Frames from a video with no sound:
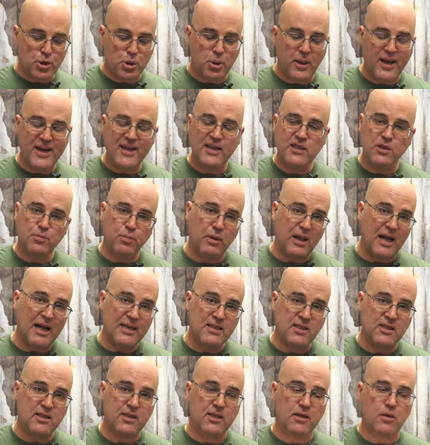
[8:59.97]
The tray is
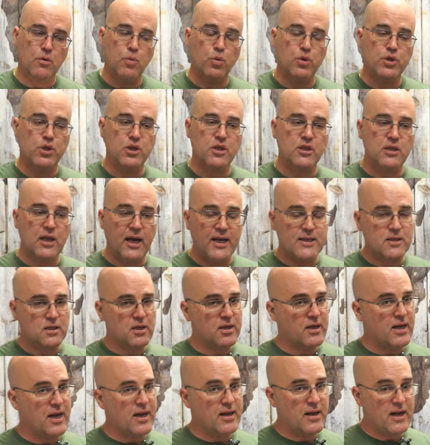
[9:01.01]
plastic, which is nice.